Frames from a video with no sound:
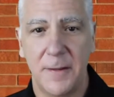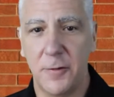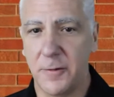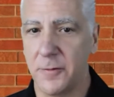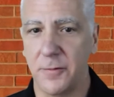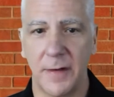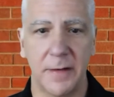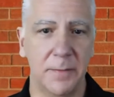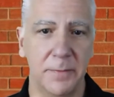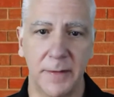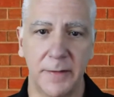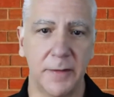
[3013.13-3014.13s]
You could
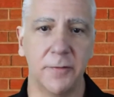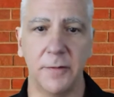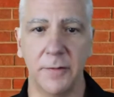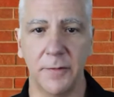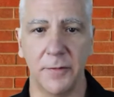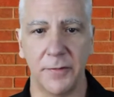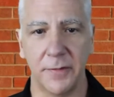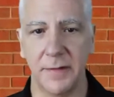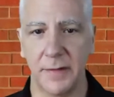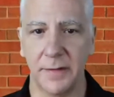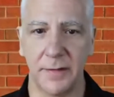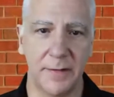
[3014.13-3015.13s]
write a million rules
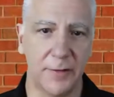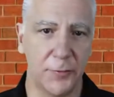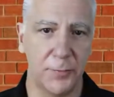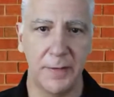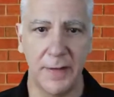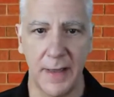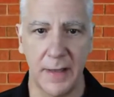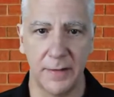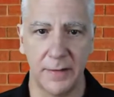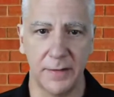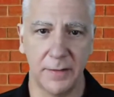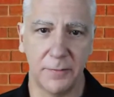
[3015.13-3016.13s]
and DSP
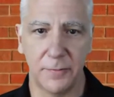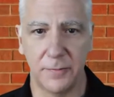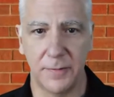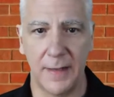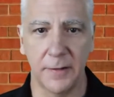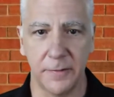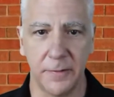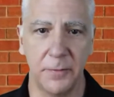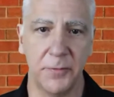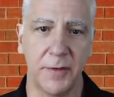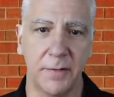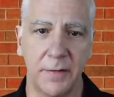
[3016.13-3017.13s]

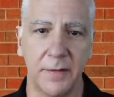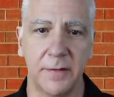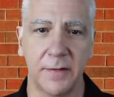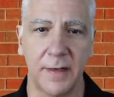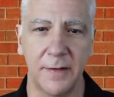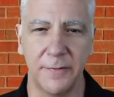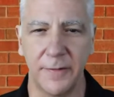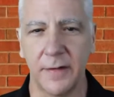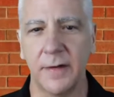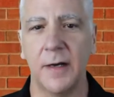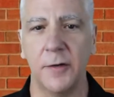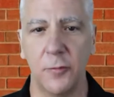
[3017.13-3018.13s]
algorithms and everything to kind of
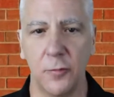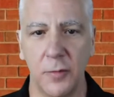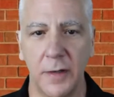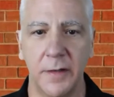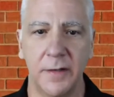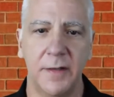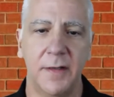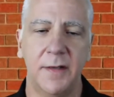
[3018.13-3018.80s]
figure out what